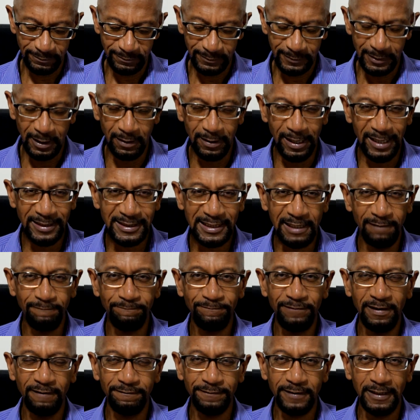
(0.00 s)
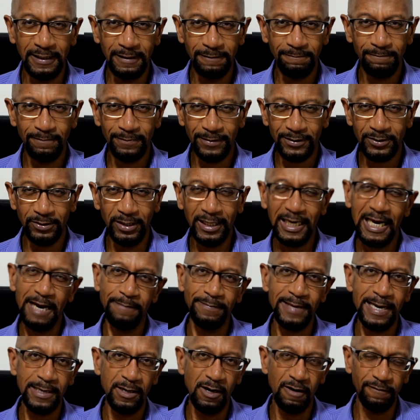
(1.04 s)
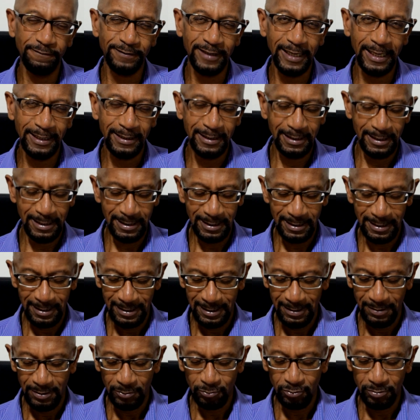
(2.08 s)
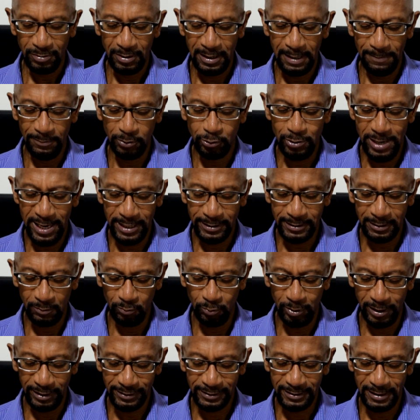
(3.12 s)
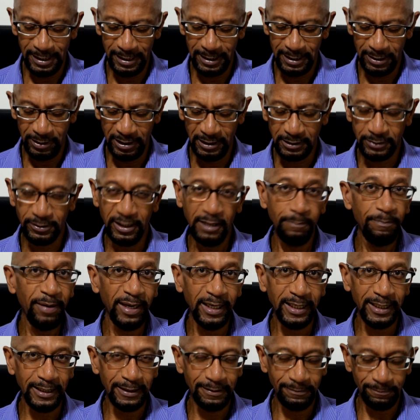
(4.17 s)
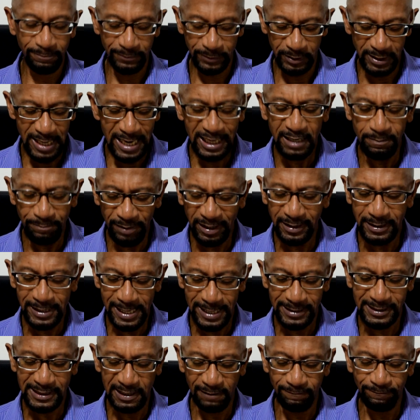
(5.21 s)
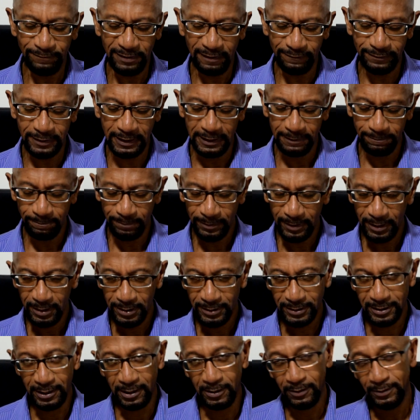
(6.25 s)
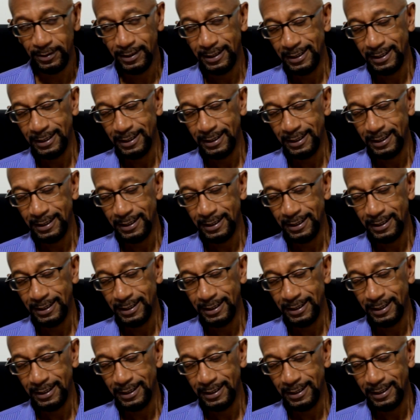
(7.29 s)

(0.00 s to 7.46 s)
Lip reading: all right, $750. So he came down off that. I'm trying to say, well, so, you know, so he beat it. Yeah, I can beat that, $750. So